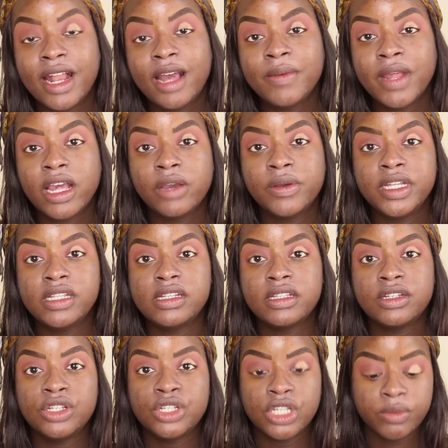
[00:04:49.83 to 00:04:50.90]
now I'm going to go into
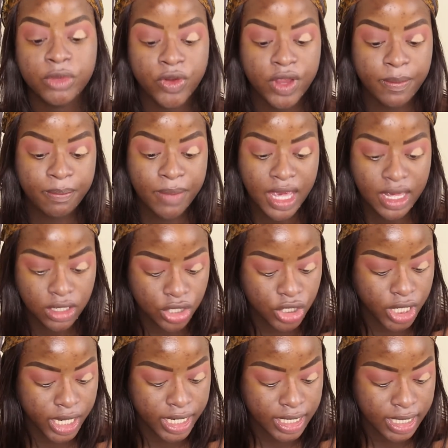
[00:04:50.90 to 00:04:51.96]
the shimmery pink
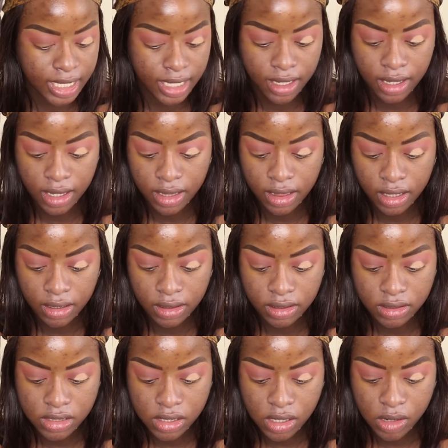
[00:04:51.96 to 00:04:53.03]
shade here in the
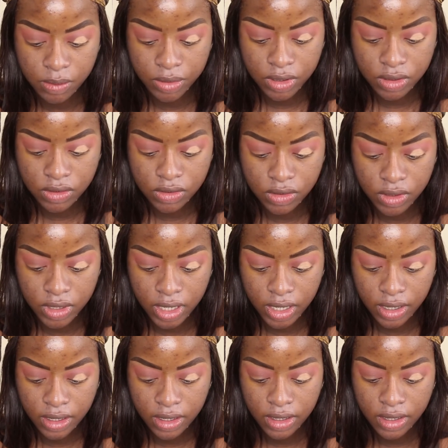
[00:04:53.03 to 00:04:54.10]
top
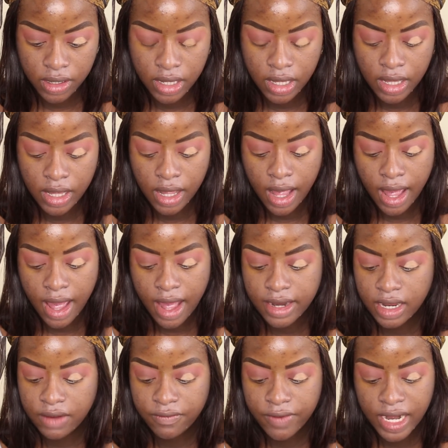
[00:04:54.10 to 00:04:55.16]
corner. And
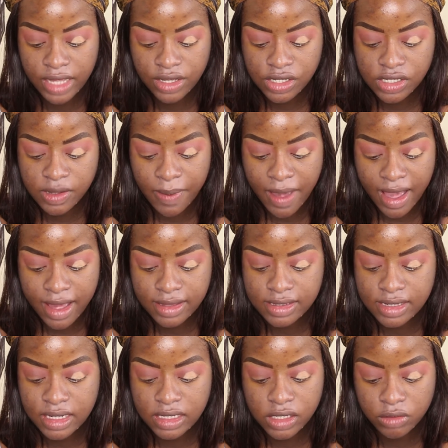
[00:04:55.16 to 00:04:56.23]
it really just depends,
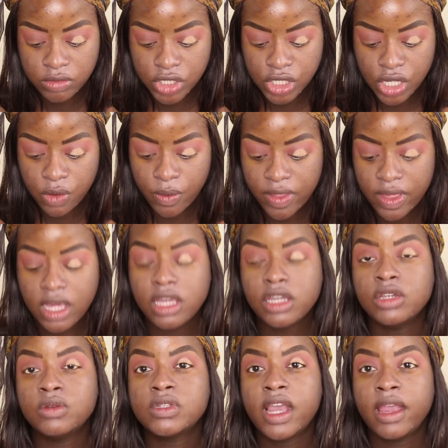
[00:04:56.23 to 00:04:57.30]
and it's up to you whether you
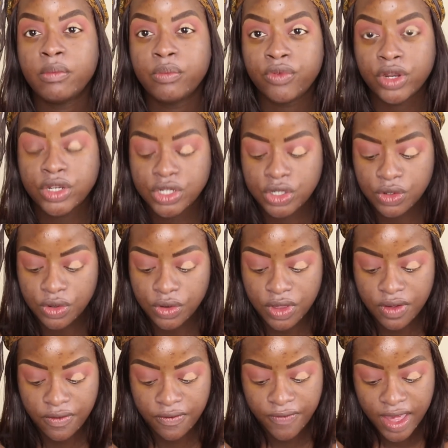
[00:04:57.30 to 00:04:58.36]
use a brush or
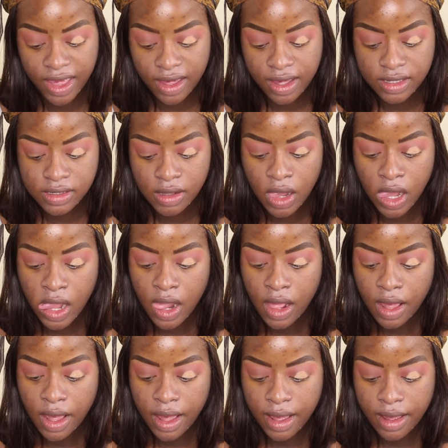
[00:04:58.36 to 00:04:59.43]
your fingers.
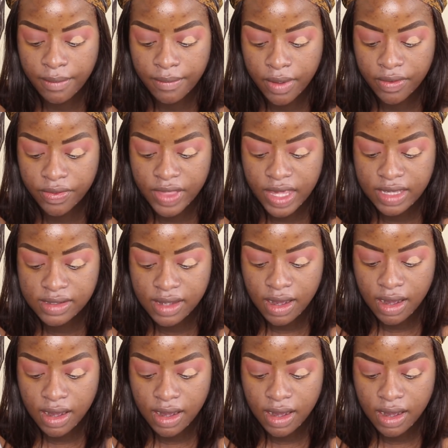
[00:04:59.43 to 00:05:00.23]
These